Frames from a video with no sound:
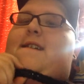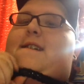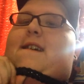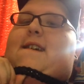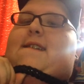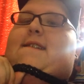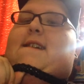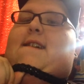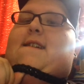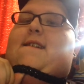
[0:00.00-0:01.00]
It's
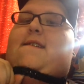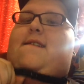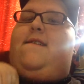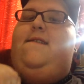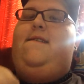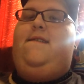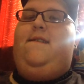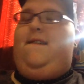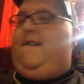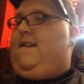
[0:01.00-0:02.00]
a
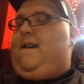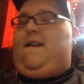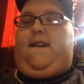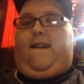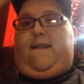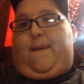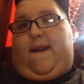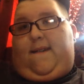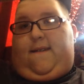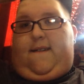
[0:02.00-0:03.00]

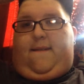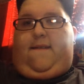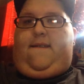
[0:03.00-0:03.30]
paracord